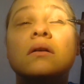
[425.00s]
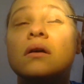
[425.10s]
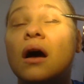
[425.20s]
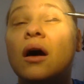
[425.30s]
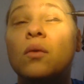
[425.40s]

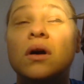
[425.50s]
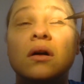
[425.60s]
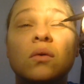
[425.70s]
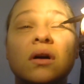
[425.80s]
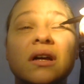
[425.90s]

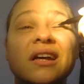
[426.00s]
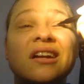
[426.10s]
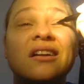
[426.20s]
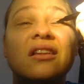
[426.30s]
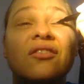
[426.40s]
We'll get
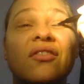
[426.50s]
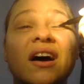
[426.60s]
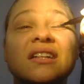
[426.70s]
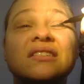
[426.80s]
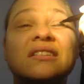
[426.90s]
into the
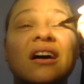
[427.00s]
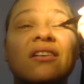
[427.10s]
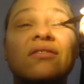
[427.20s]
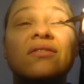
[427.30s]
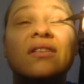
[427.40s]
fine
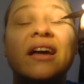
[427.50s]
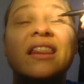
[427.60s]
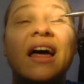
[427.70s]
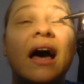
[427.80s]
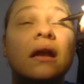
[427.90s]
stuff like
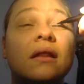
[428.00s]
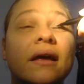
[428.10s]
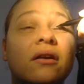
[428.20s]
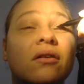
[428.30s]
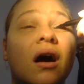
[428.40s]
that
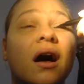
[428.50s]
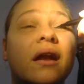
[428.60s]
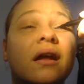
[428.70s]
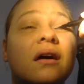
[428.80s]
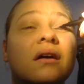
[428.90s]
later
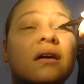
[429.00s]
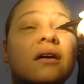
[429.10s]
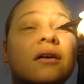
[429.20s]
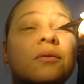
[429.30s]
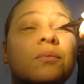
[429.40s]
on.
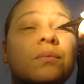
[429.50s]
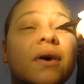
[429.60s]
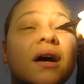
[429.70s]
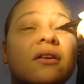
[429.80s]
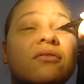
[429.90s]

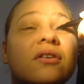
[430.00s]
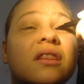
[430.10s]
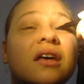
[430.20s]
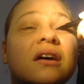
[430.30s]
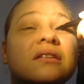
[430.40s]
But for
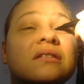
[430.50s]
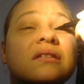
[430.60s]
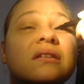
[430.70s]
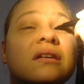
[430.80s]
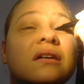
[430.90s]
this,